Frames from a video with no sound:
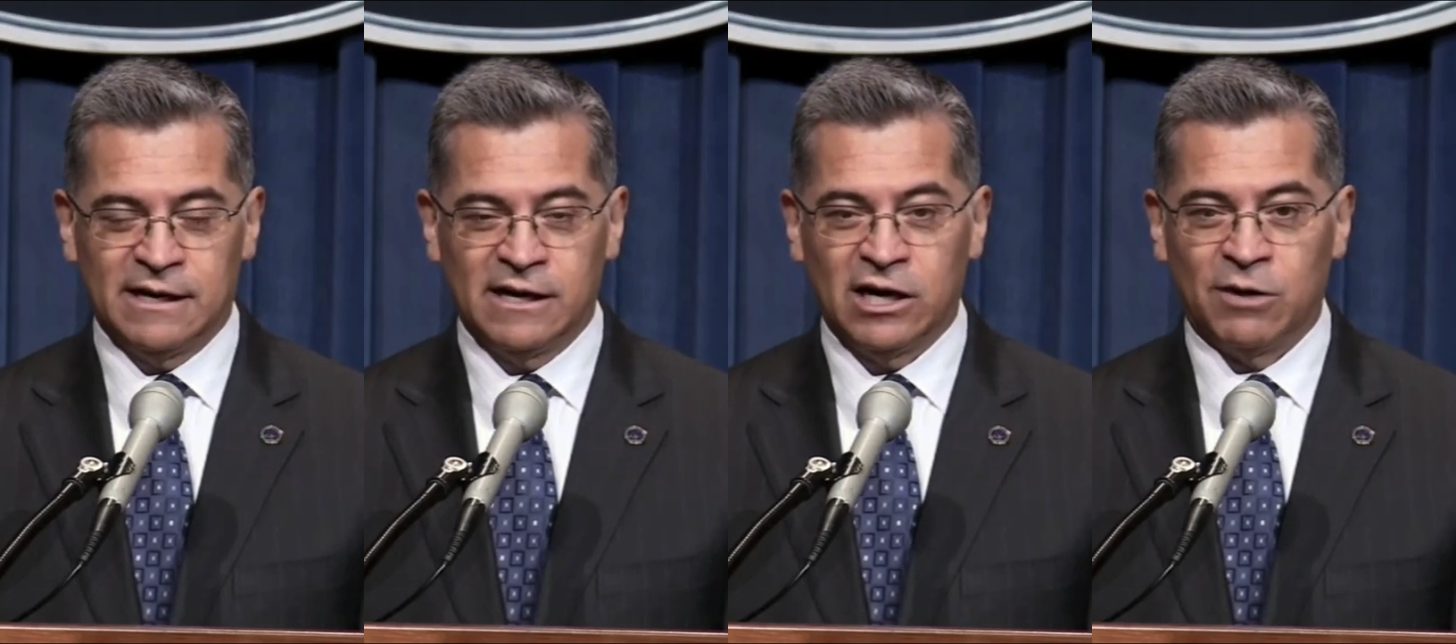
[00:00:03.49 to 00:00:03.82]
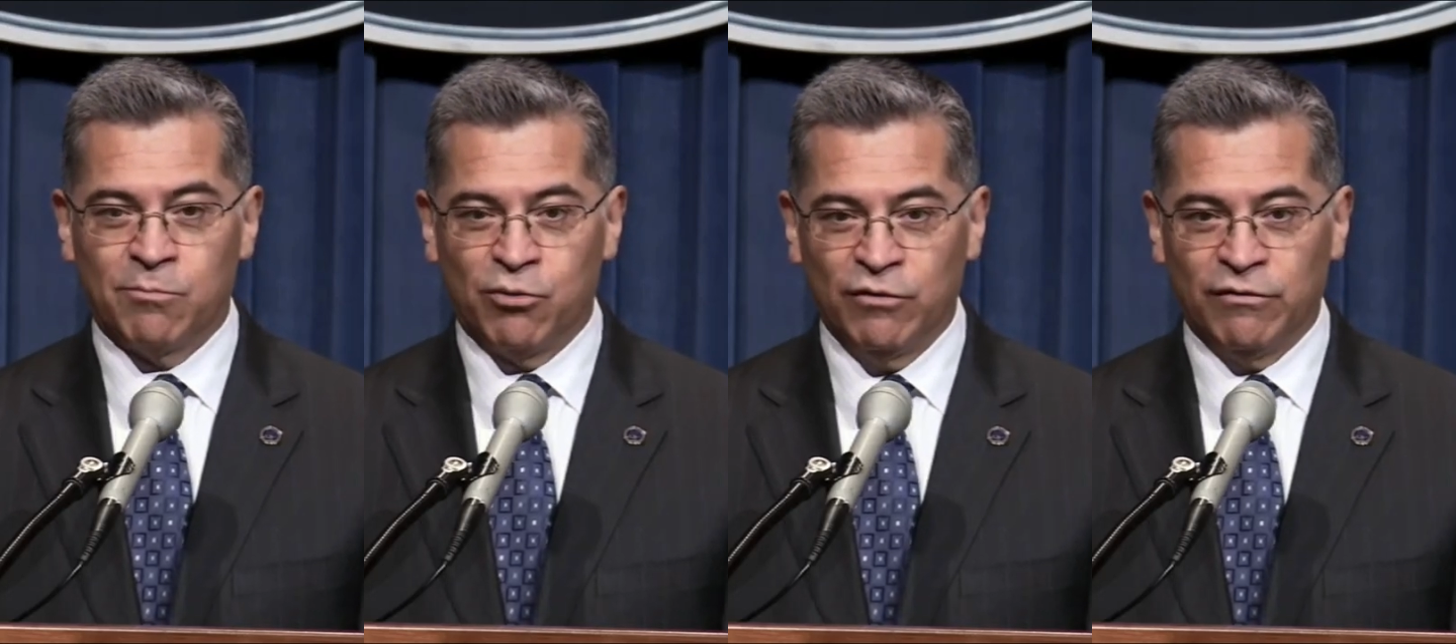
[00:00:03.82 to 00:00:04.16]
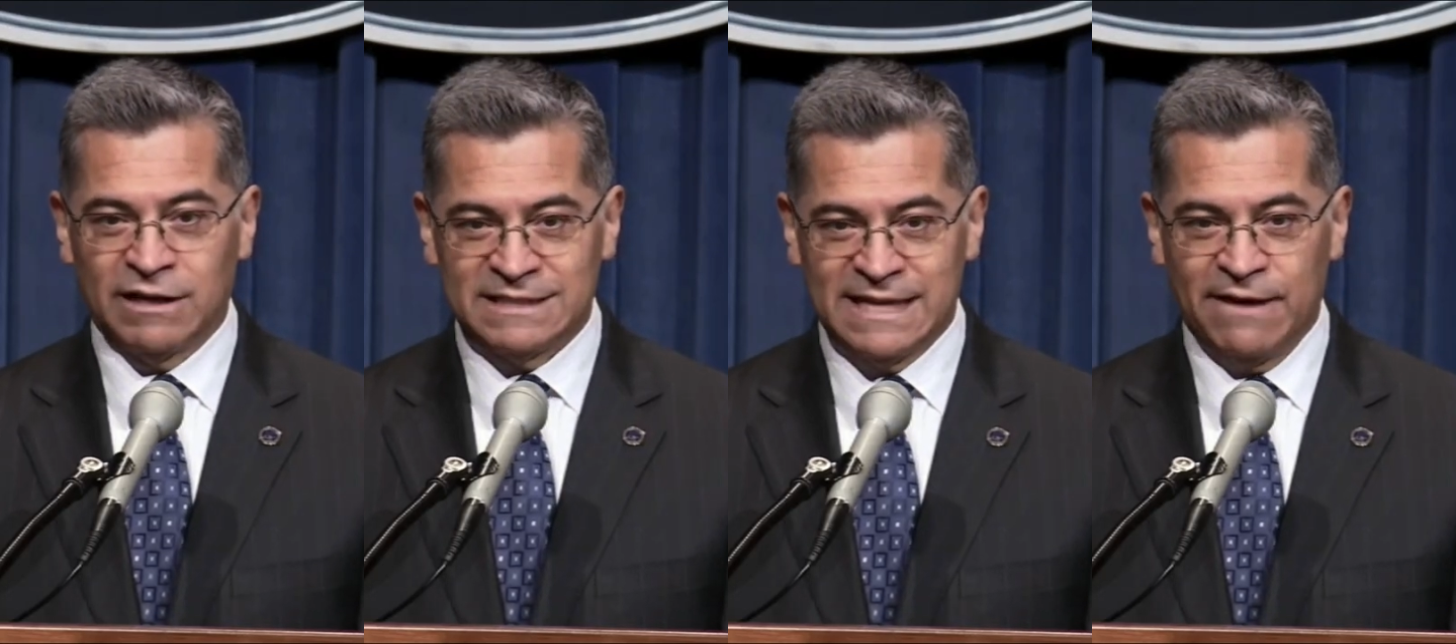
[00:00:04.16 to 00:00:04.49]
uh,
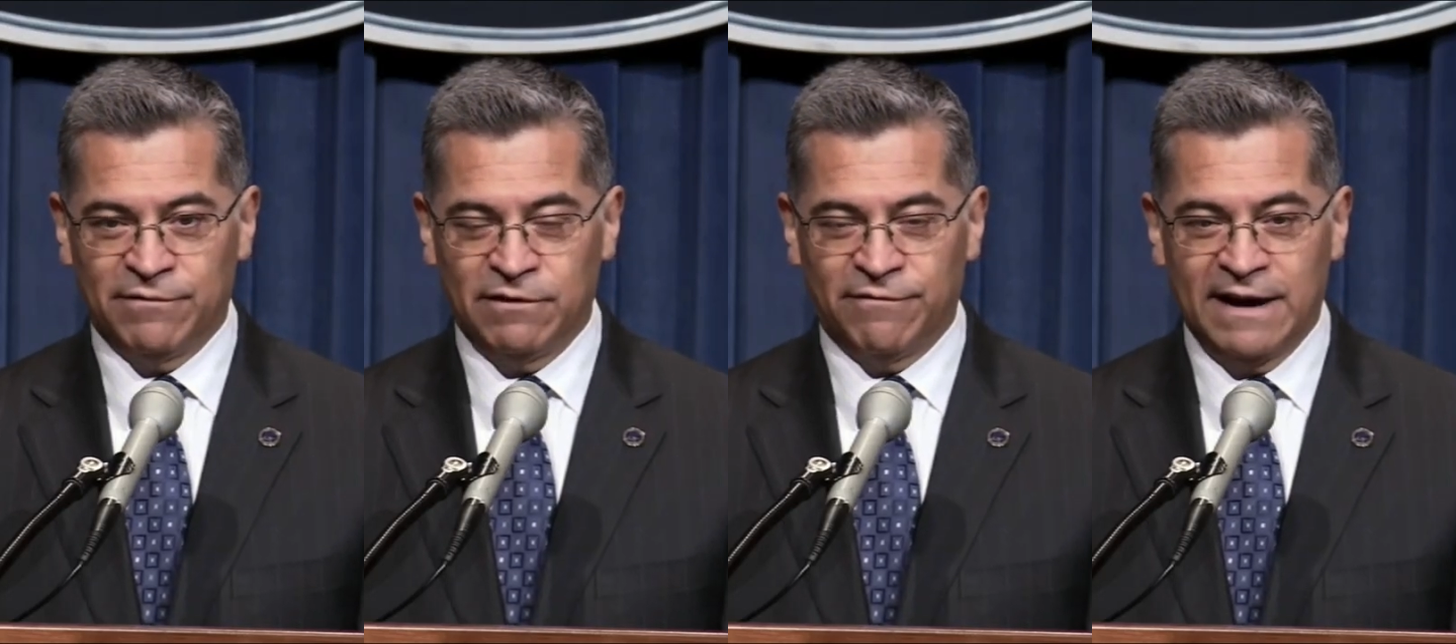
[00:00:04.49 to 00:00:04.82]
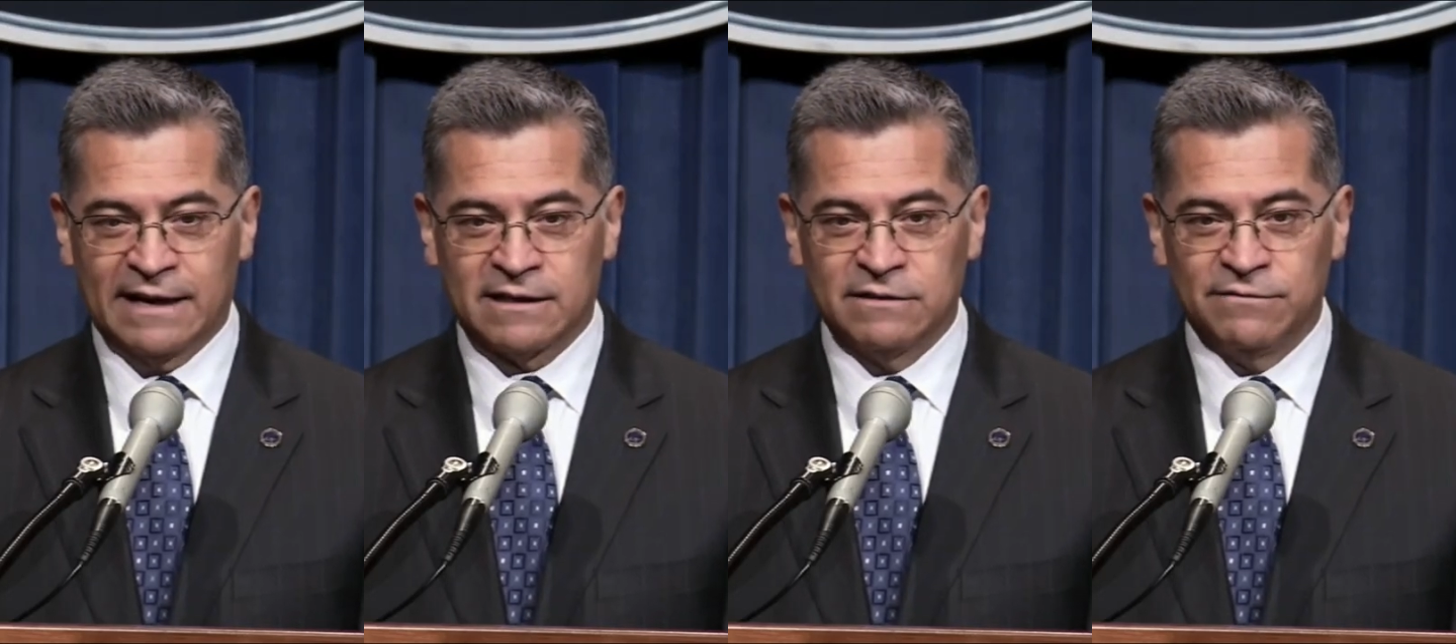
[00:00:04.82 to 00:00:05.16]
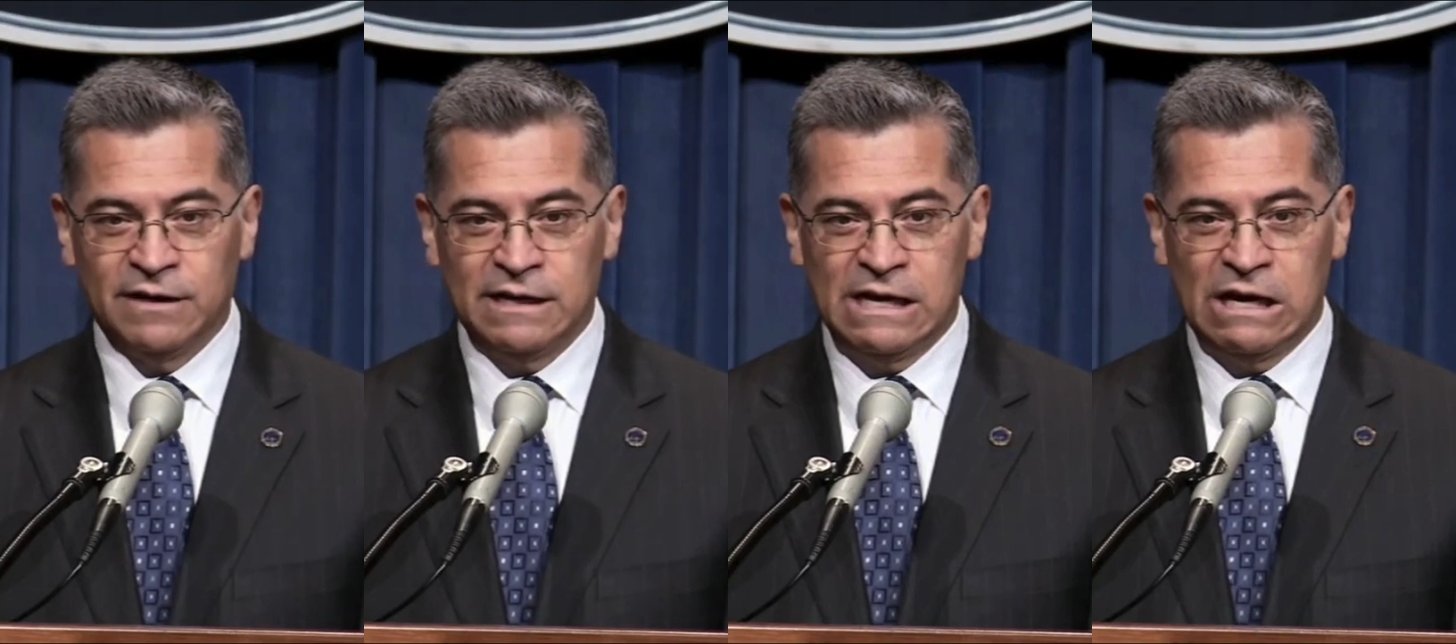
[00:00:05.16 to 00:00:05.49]
approval as safe and effective